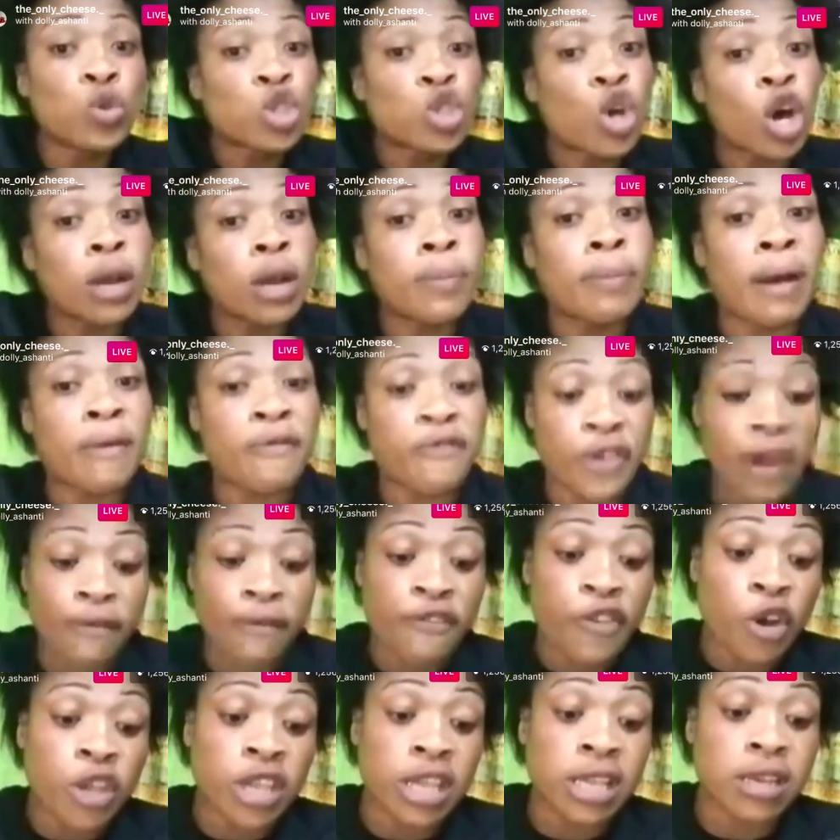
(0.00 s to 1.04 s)
Use Gullibab for
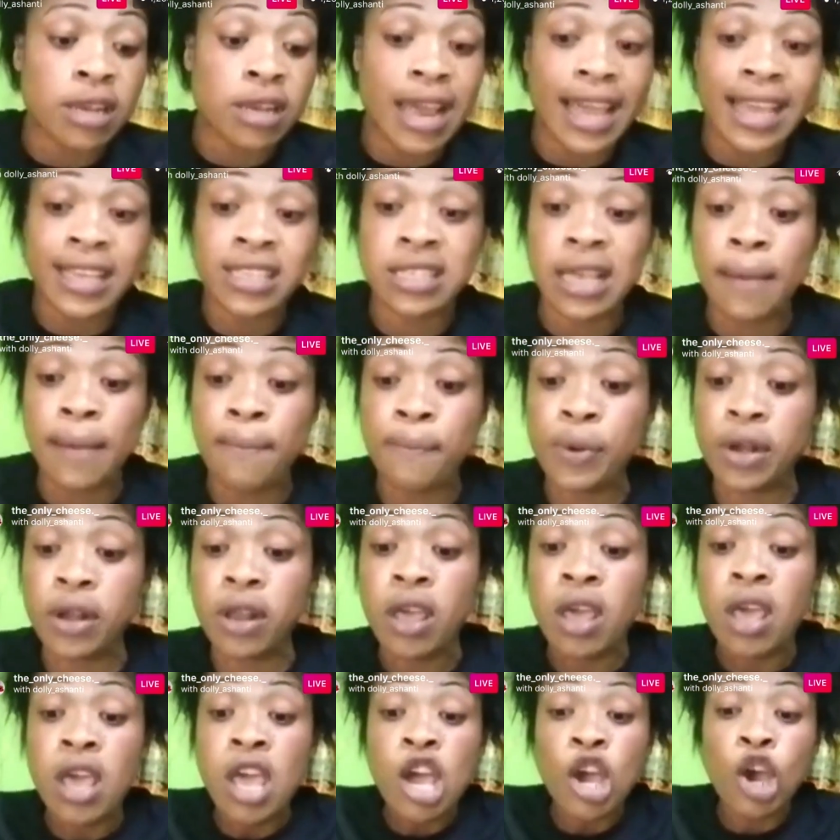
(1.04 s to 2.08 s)
a fucking example.